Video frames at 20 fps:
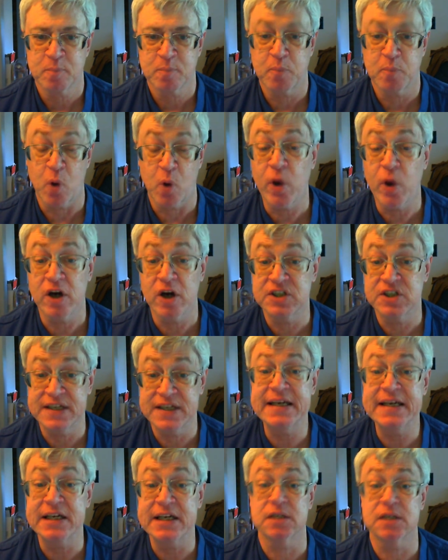But where it
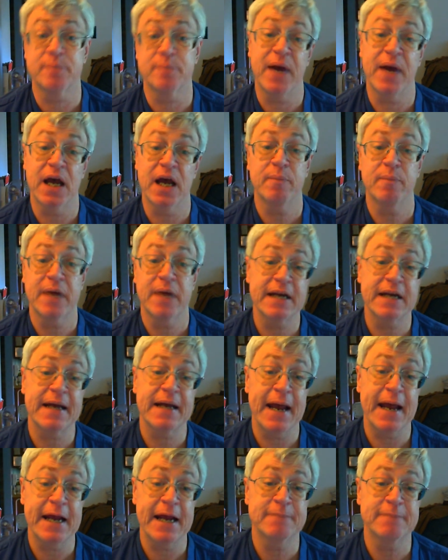did expand
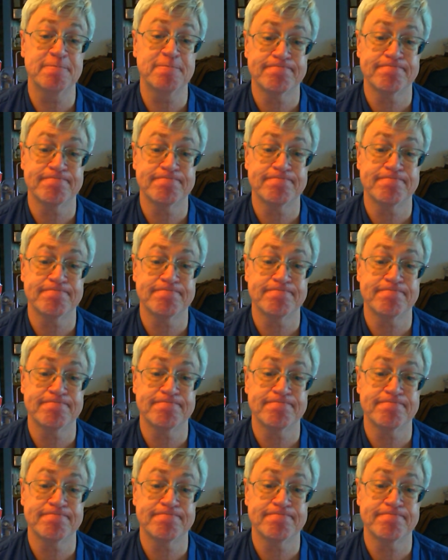Medicaid,